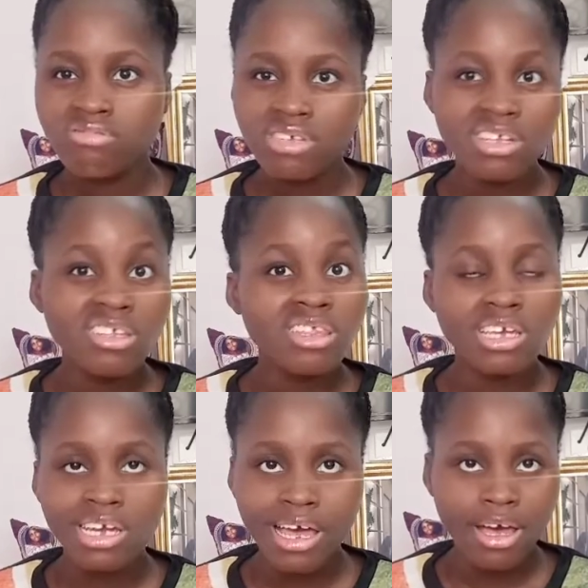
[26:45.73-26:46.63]
I don't
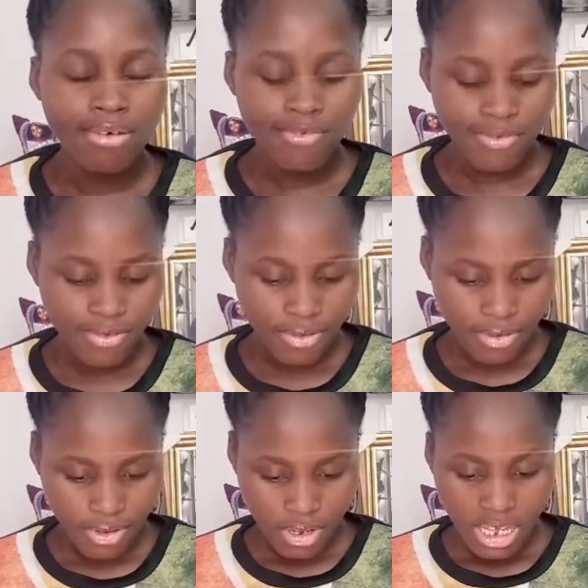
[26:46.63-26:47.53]
think I have.
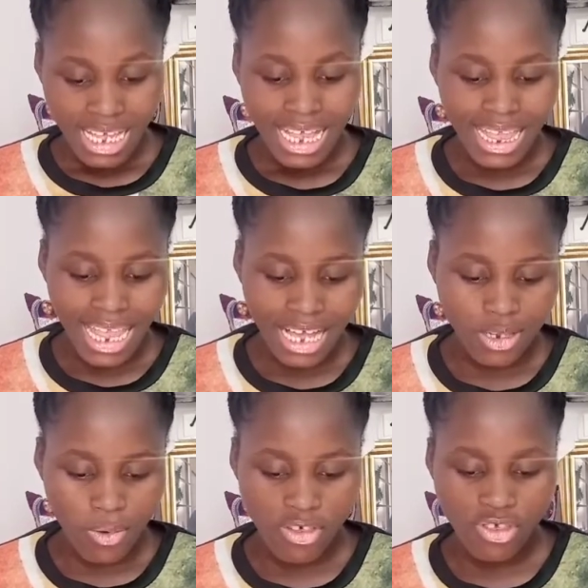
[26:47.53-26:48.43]

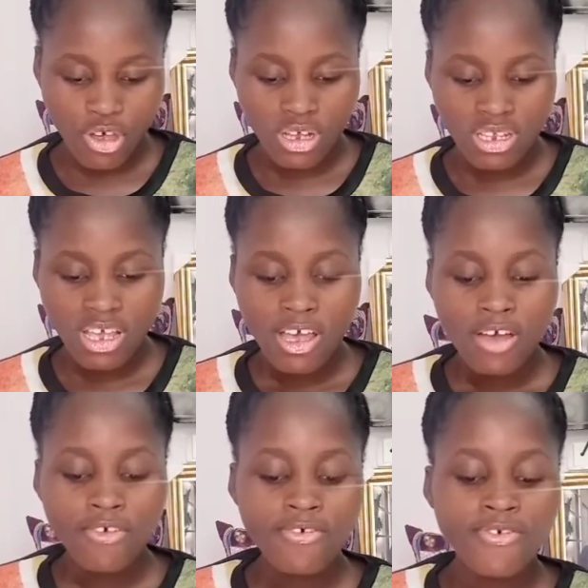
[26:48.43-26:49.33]
Next question.
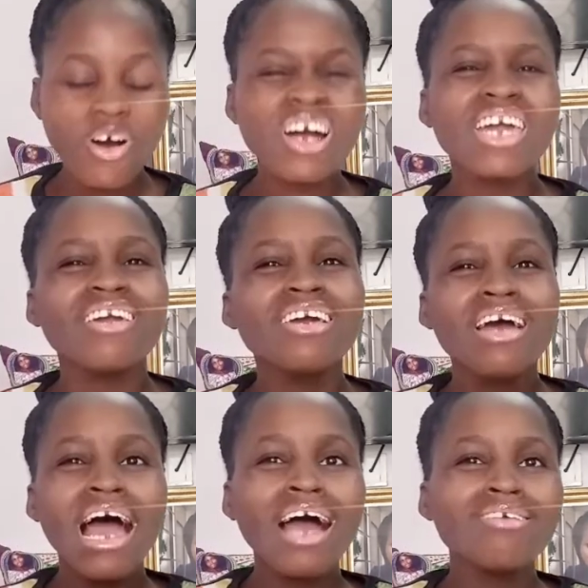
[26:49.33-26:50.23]
Okay,
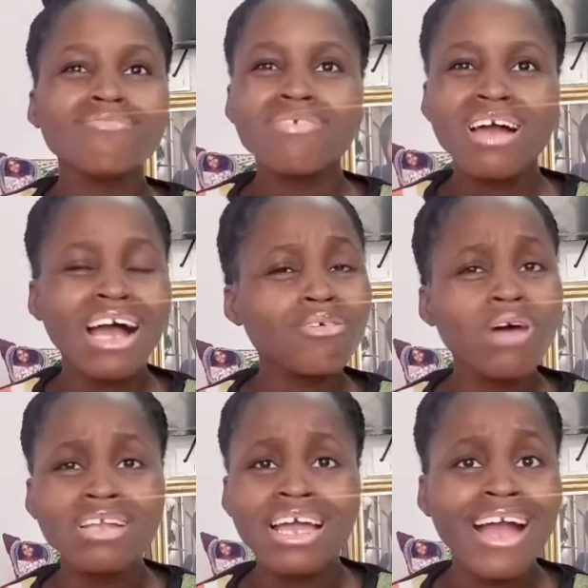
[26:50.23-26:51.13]

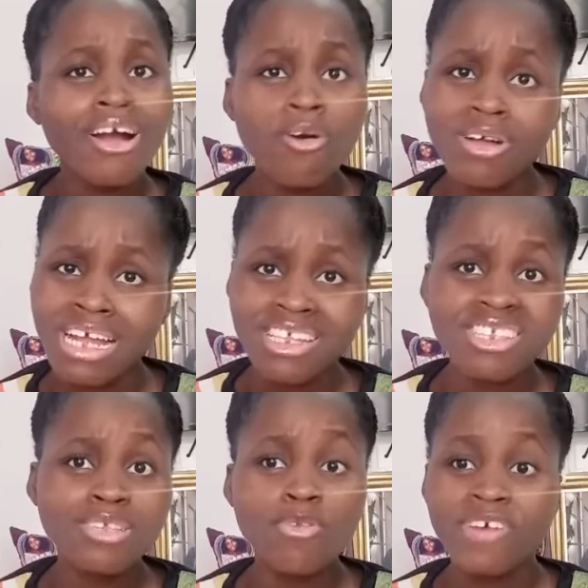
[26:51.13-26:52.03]
I can't call that a
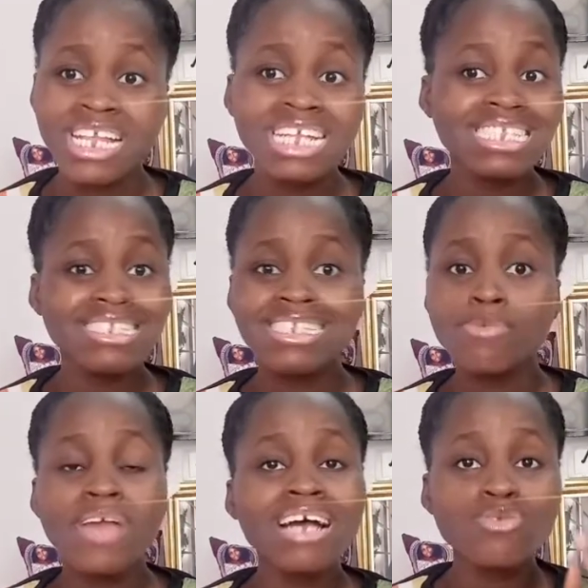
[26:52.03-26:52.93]
sleepover. That
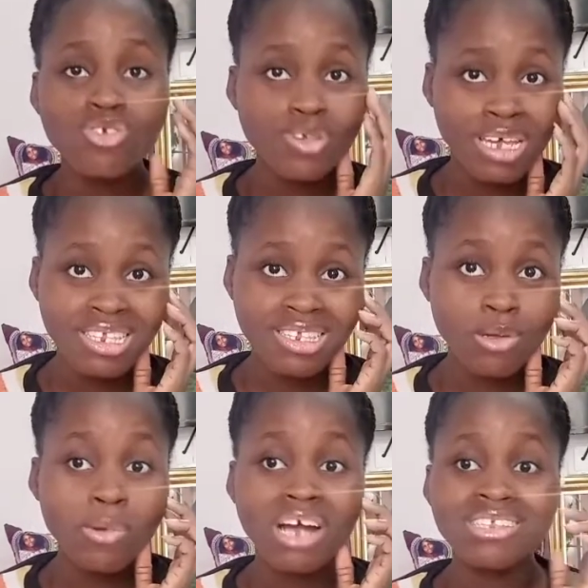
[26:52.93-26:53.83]
team, we had no choice,
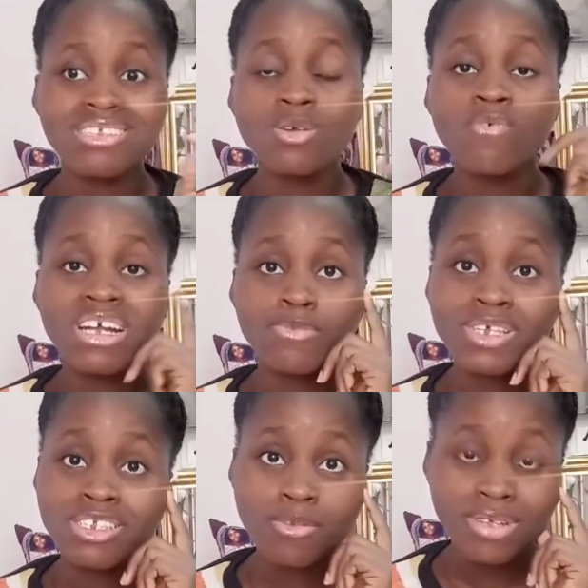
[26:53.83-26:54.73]
so we have to stay over at the
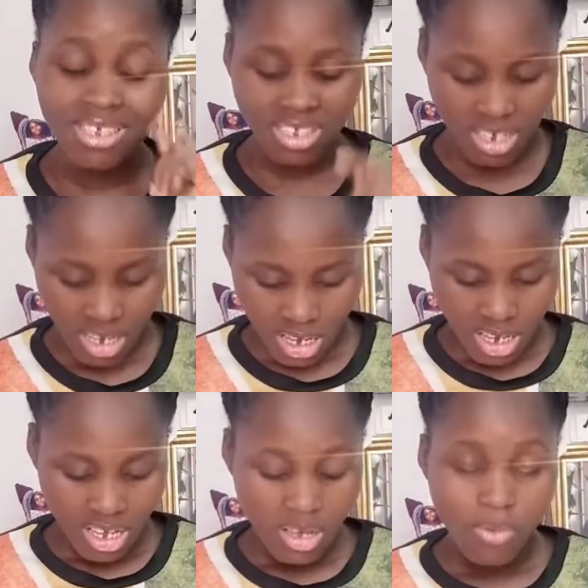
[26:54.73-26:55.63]
person's place.
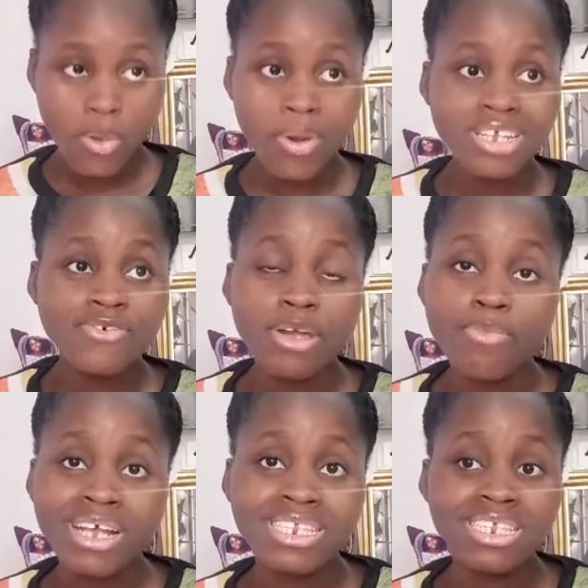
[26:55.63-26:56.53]
We went for a
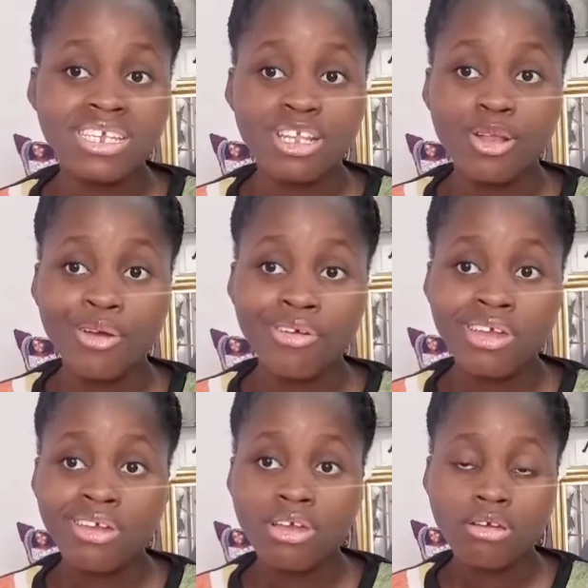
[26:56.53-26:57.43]
party in
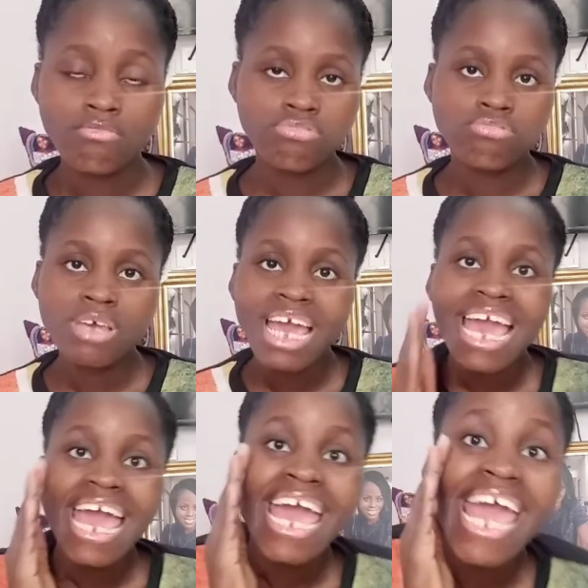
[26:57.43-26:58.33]
Ilorin.
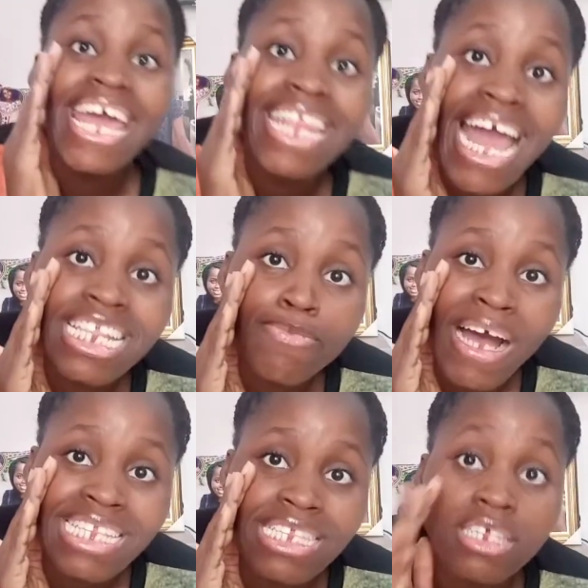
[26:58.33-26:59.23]
A night
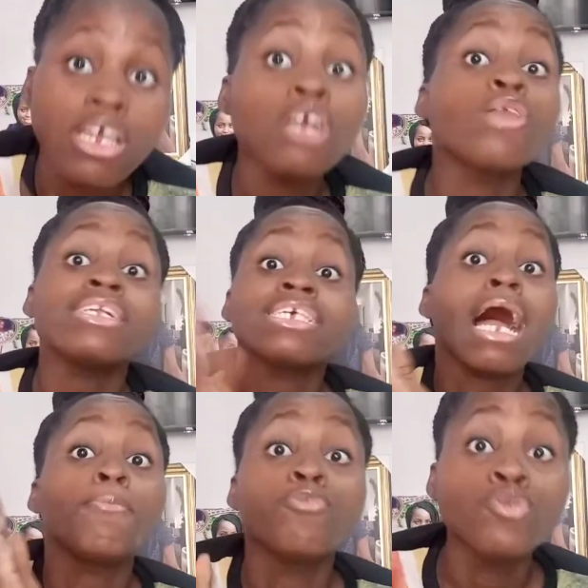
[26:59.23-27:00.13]
party. Nothing
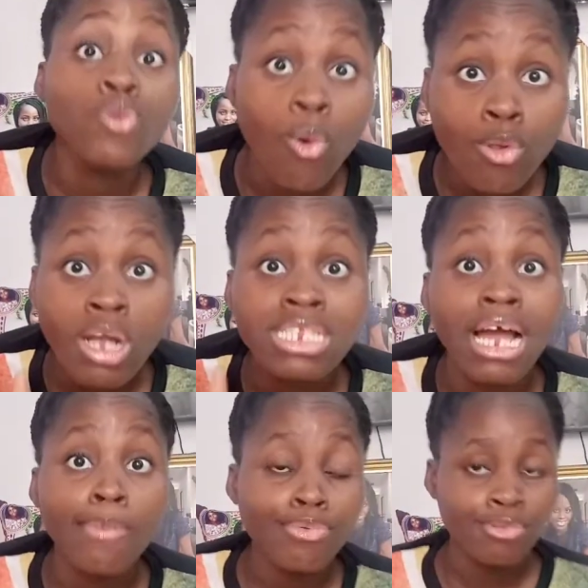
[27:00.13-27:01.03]

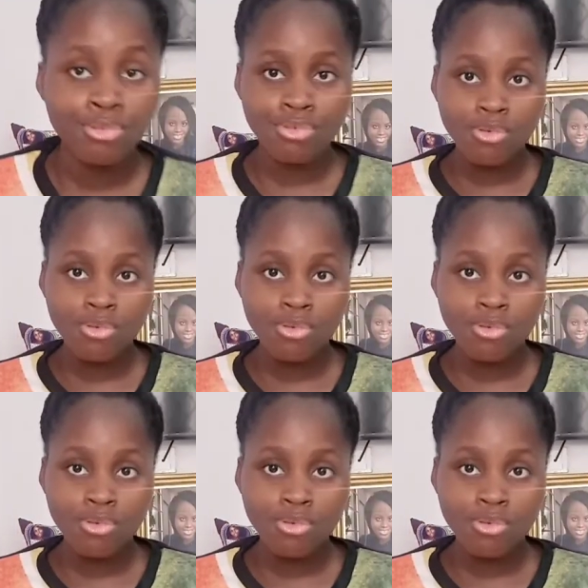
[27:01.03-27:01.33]
happened.